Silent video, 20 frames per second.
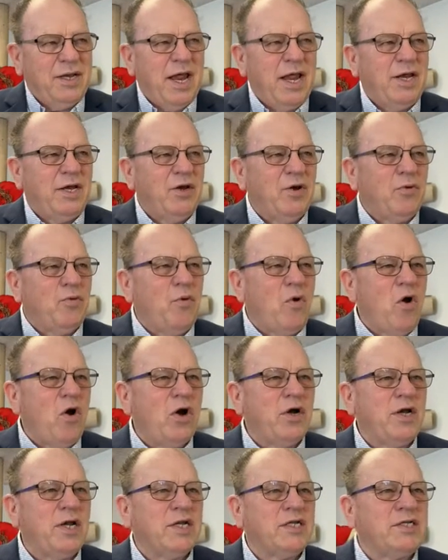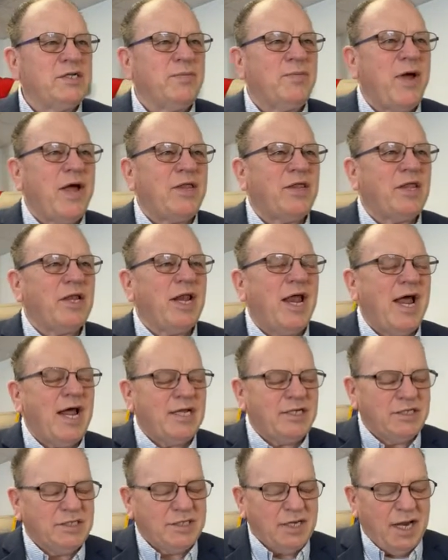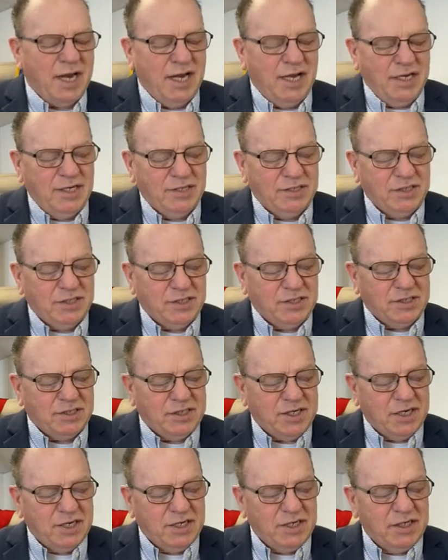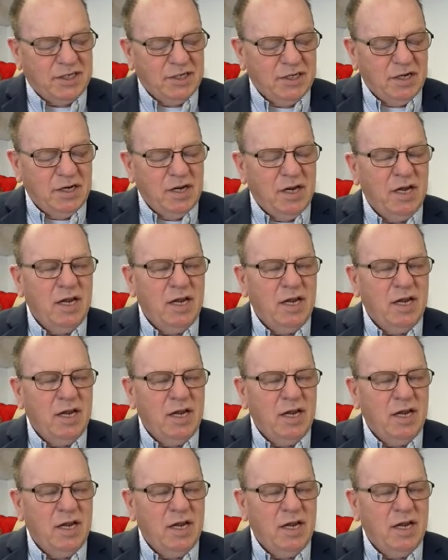Daniel warned us about the last days. He says